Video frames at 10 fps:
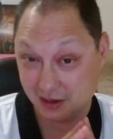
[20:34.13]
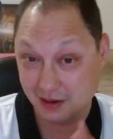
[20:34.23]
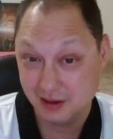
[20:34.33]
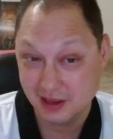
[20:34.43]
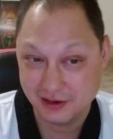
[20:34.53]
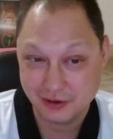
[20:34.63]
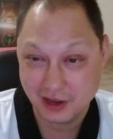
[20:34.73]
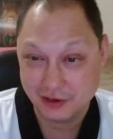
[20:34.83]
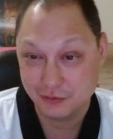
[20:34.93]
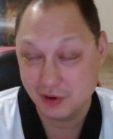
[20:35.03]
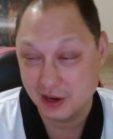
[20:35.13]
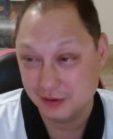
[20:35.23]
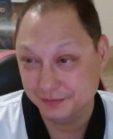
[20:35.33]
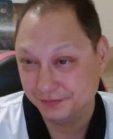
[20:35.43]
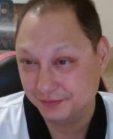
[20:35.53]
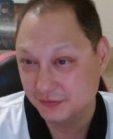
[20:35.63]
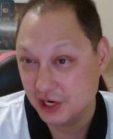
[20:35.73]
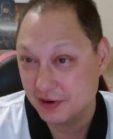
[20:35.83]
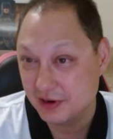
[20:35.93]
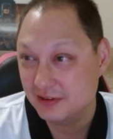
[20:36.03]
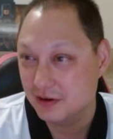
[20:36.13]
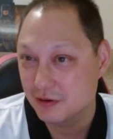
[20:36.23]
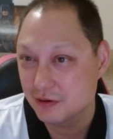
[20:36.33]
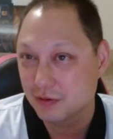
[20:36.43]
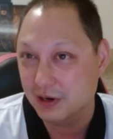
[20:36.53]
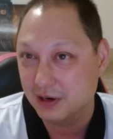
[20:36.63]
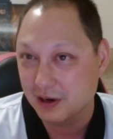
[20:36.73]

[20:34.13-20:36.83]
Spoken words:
as well. Jerry Siegel would